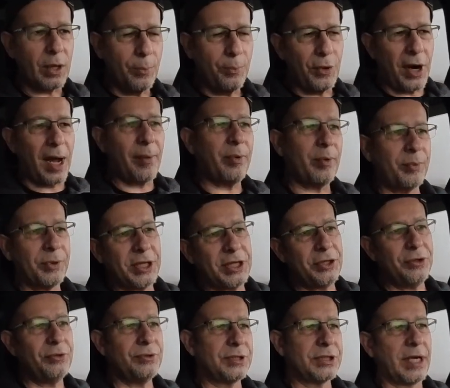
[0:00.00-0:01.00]
probably
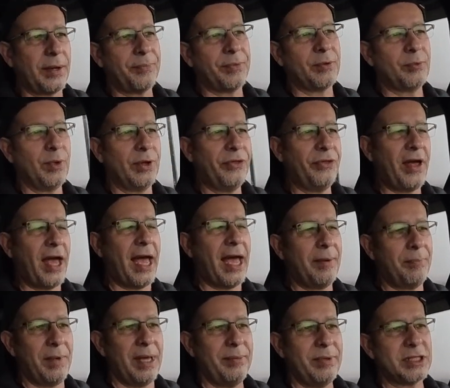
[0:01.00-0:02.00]
do something with
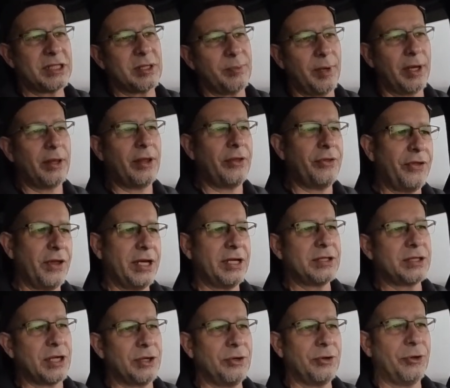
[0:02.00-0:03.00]
that. Maybe some other
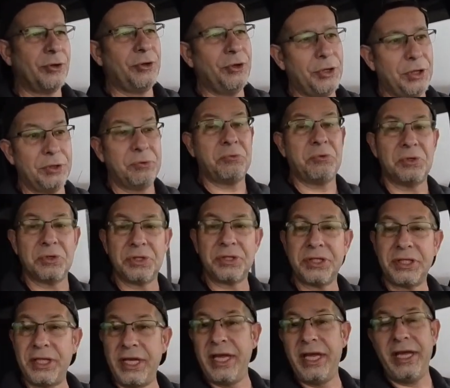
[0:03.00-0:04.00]
things under the hood, we'll
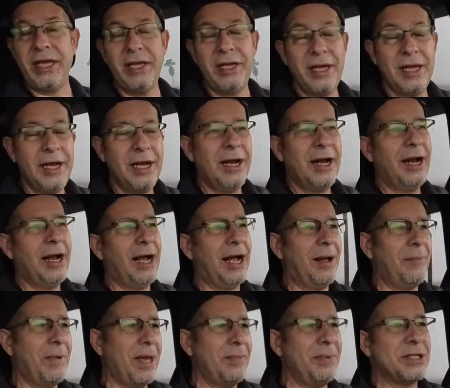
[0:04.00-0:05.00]
see.
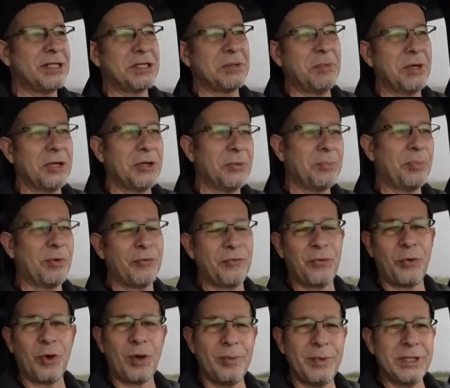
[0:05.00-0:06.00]
Maybe some other
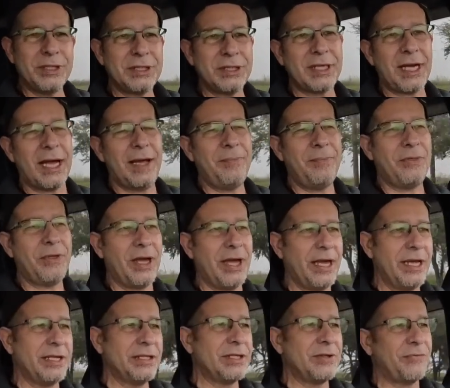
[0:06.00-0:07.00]
performance type
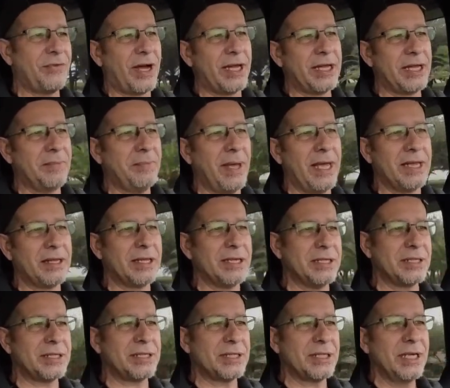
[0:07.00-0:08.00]
things. If I can make
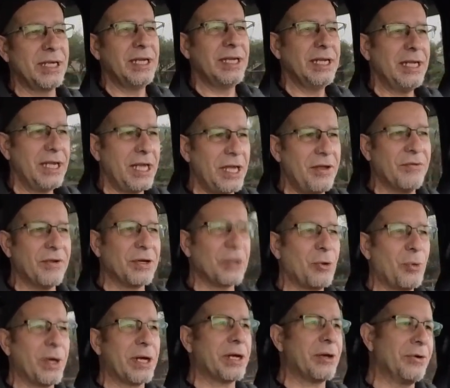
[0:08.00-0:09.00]
this even
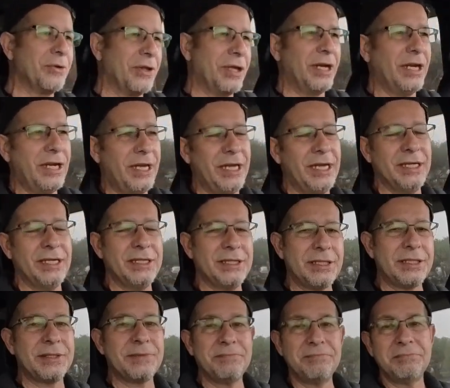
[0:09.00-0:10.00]
quicker than it
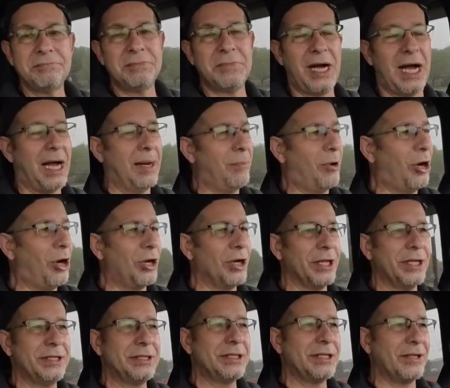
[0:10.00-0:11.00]
is, I'm
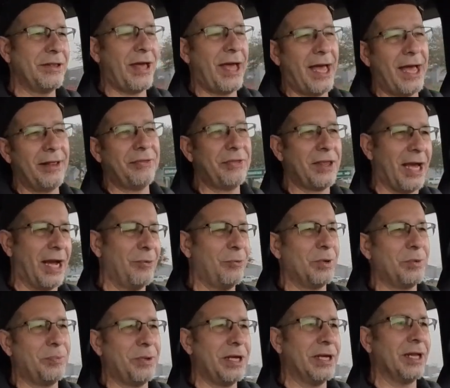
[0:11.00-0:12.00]
all into that. That
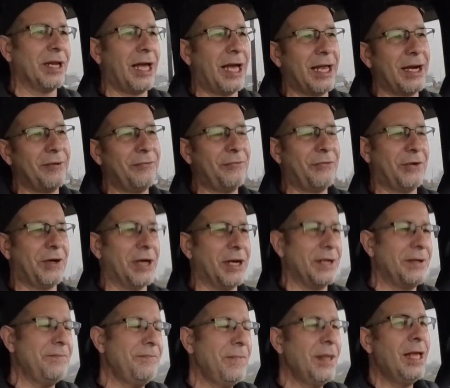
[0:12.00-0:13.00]
would be a lot of
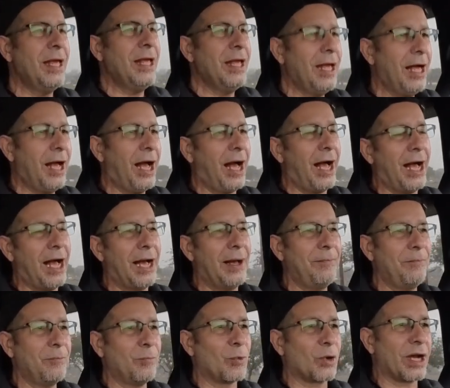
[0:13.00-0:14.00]
fun.
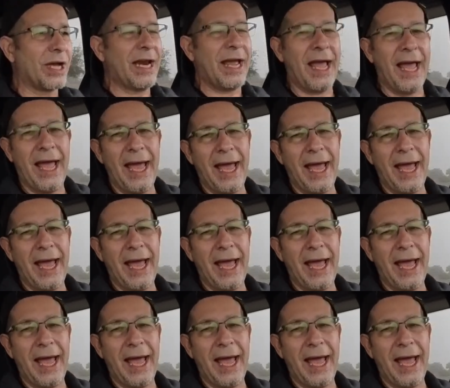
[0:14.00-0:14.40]
We're going to